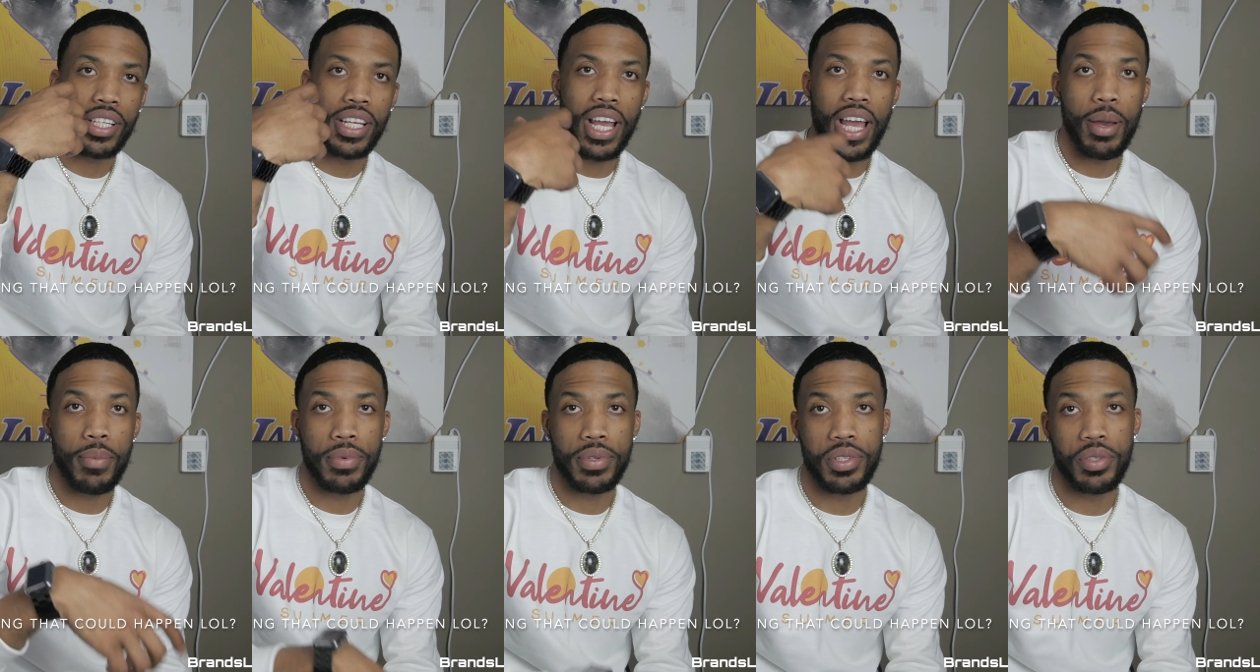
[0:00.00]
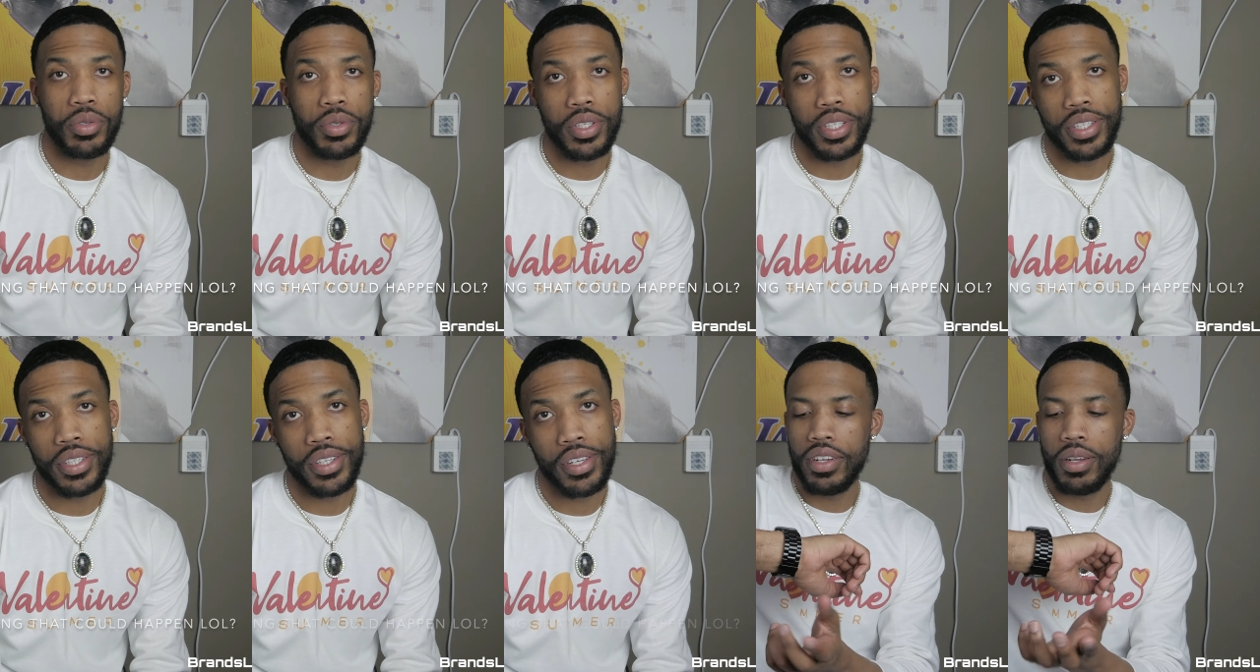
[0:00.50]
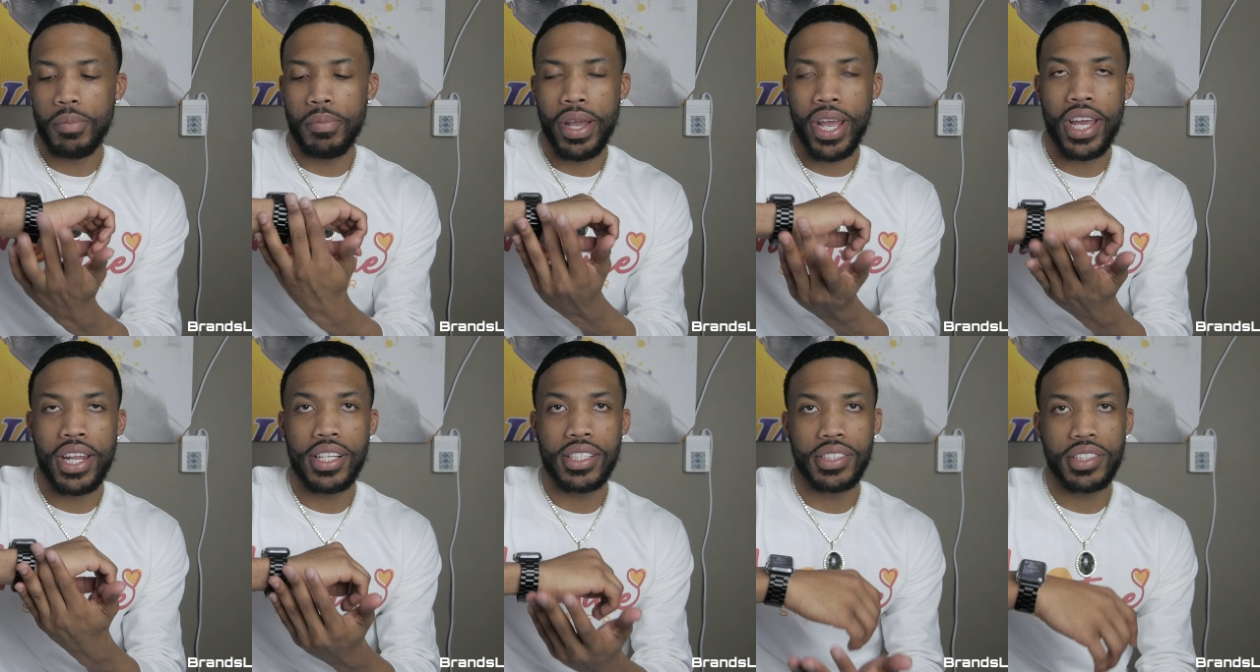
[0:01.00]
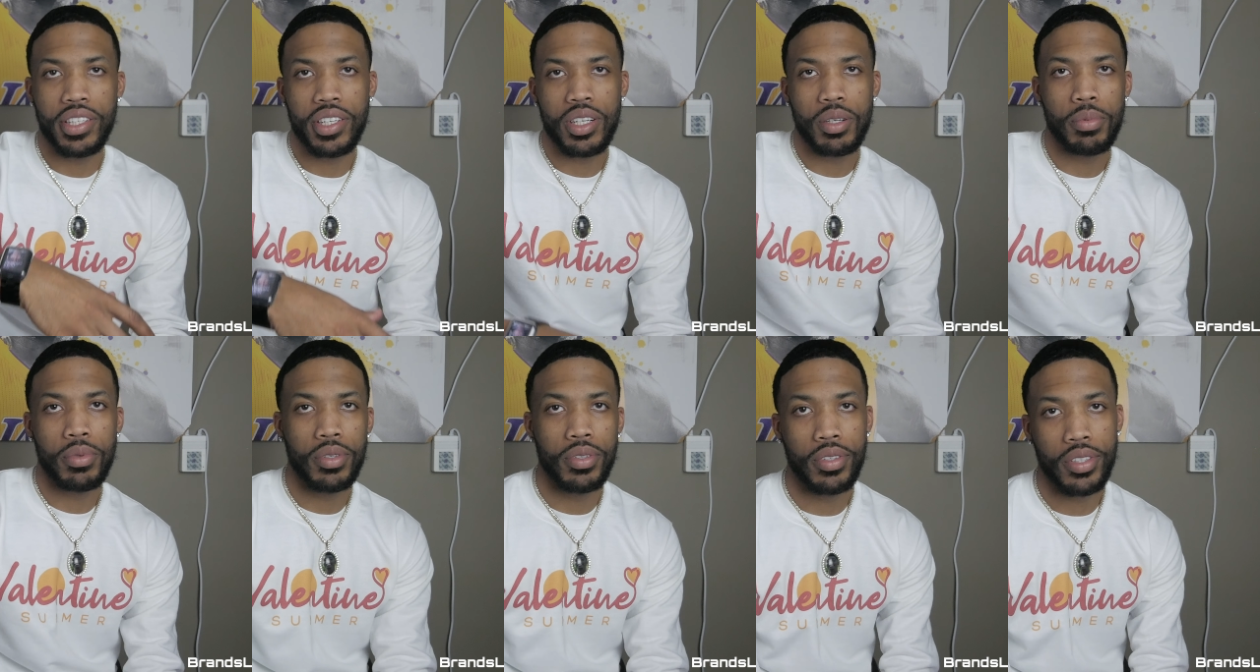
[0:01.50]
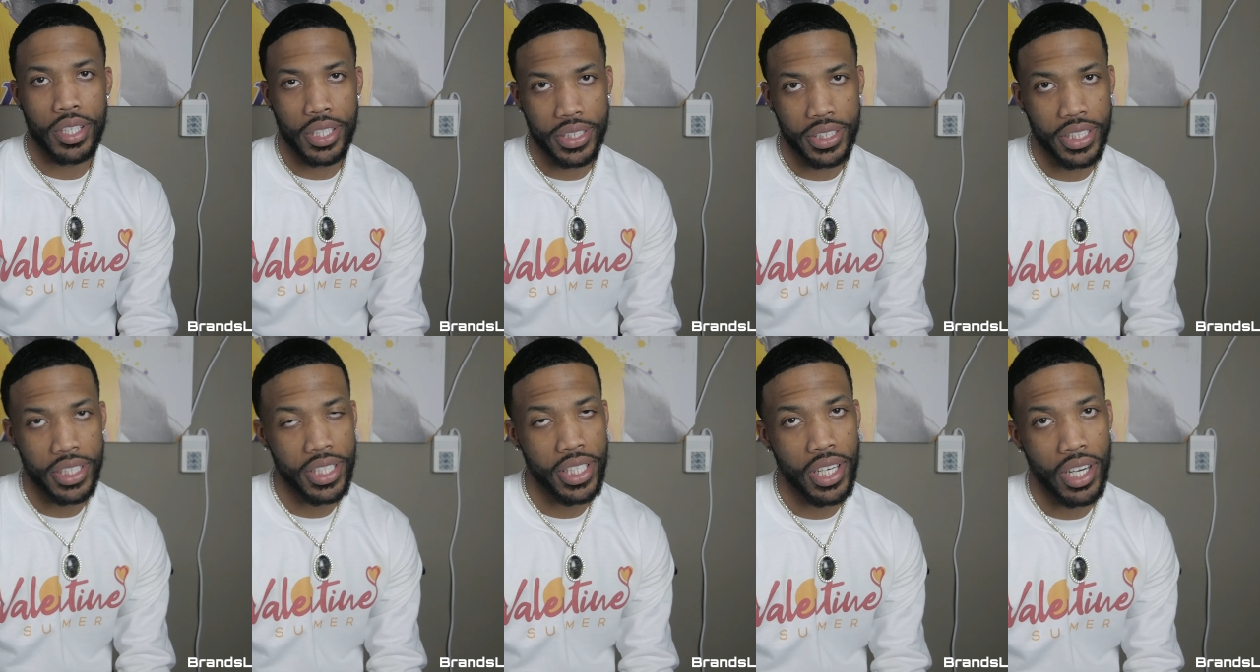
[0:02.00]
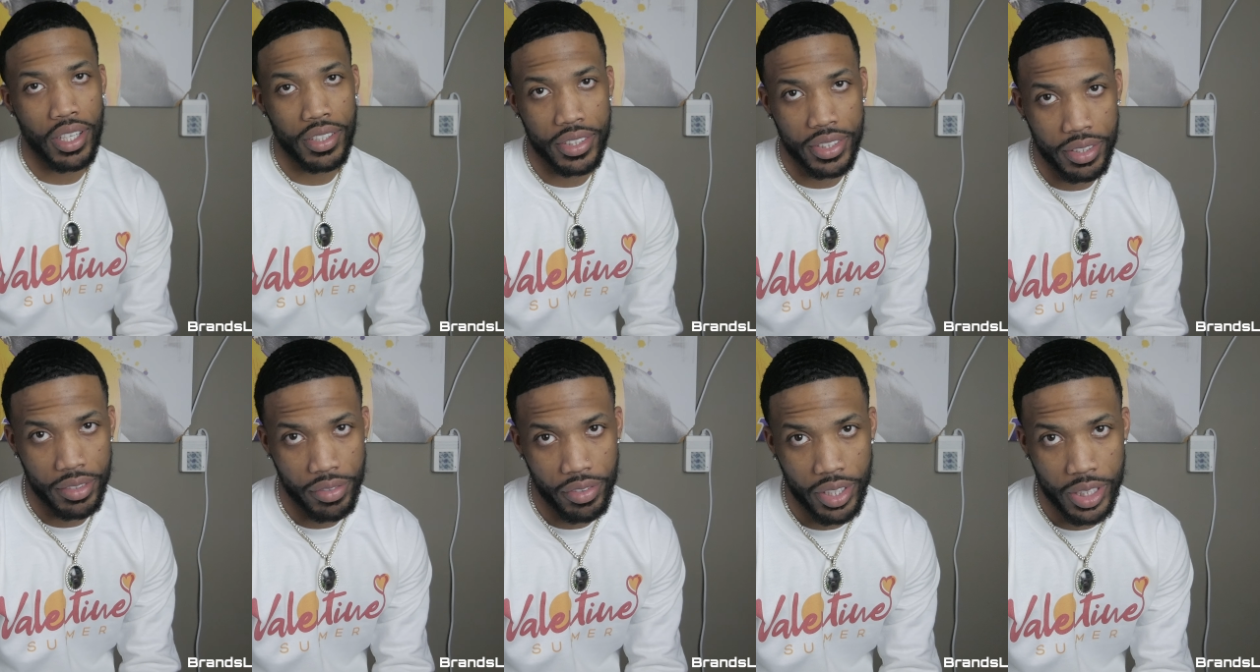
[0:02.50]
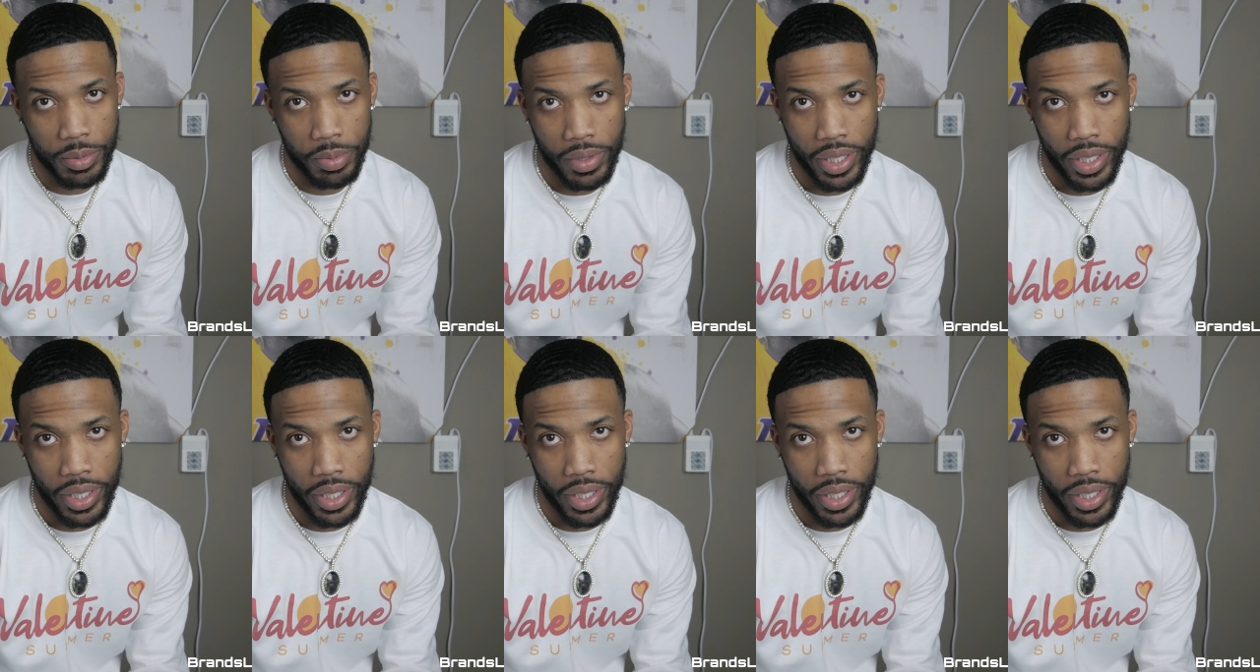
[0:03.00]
can happen to it. Been is durable. I should did ours in the first